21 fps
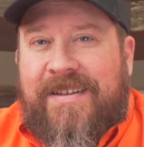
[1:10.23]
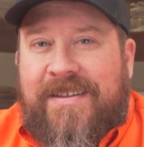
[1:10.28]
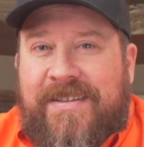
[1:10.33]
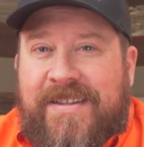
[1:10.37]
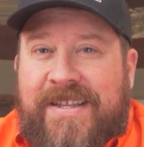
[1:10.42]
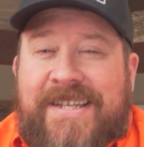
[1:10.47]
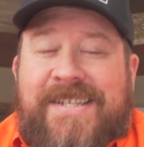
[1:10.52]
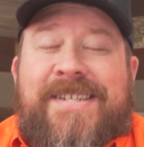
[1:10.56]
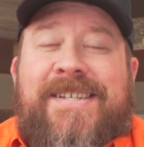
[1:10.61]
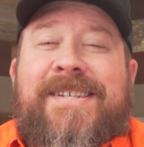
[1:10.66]

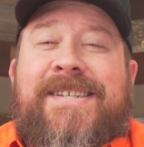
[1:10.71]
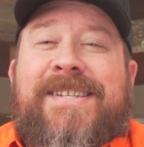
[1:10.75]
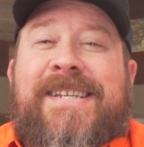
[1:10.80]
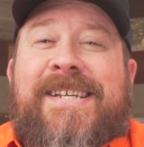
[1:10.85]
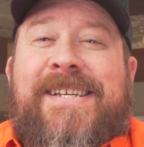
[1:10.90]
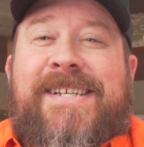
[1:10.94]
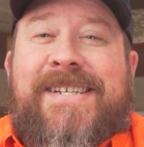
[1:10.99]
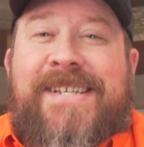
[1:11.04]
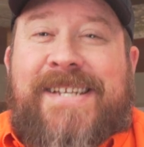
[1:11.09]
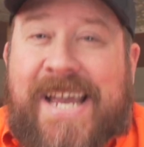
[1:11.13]
This is
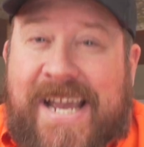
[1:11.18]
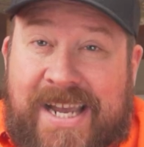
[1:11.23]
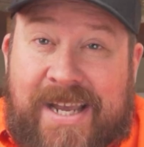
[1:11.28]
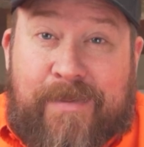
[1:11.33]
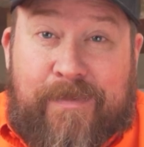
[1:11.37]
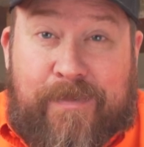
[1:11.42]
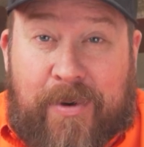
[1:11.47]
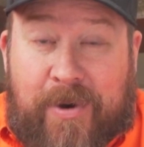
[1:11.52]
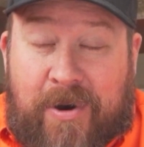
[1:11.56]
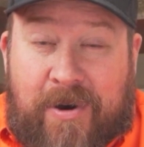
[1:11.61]
the
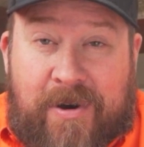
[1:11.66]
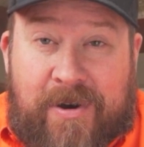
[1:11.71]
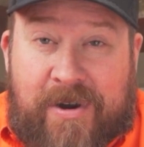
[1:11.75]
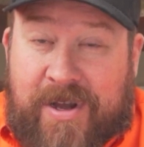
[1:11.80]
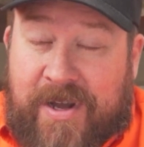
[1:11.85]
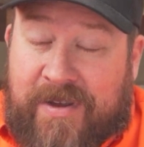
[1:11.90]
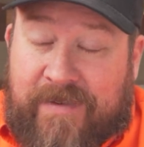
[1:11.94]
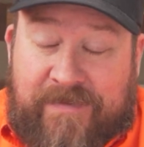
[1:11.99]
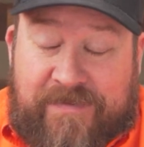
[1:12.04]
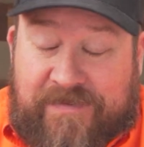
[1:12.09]
second part
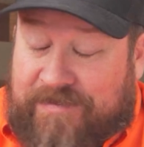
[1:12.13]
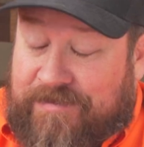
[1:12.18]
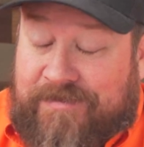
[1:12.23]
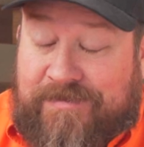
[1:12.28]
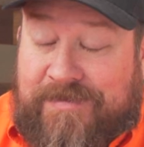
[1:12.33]
of